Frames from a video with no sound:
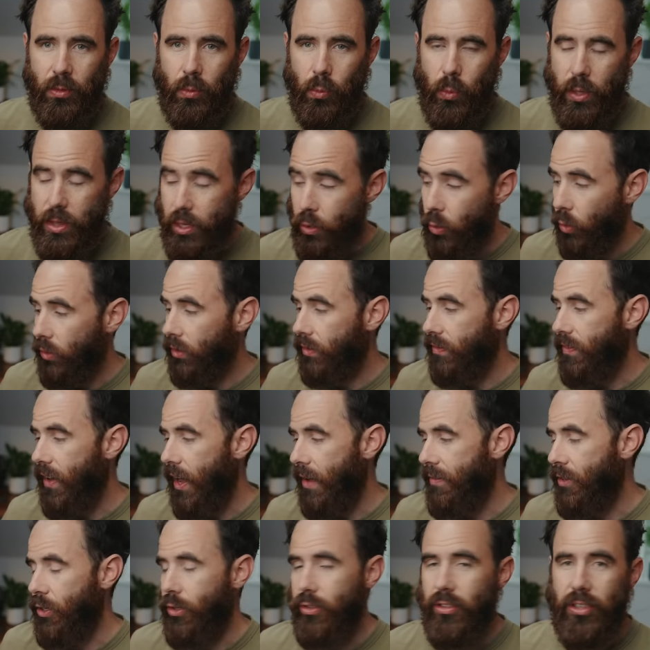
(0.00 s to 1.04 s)
with an older
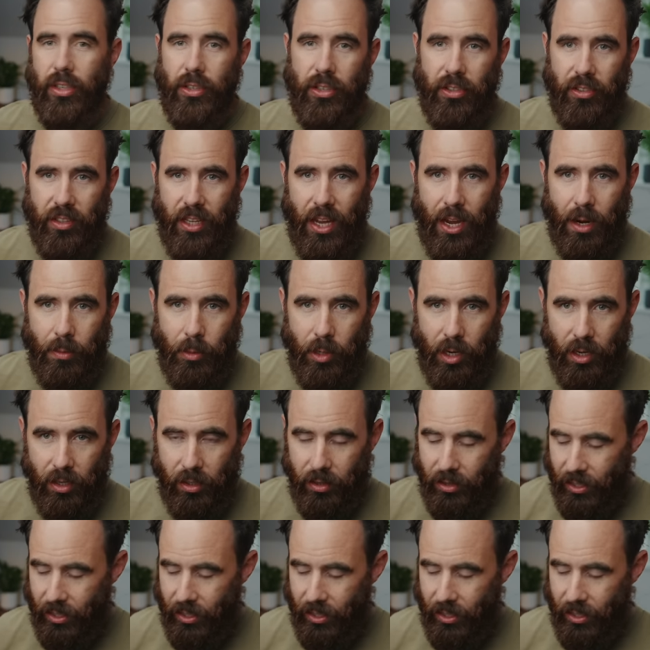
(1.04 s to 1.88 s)
500 series camera,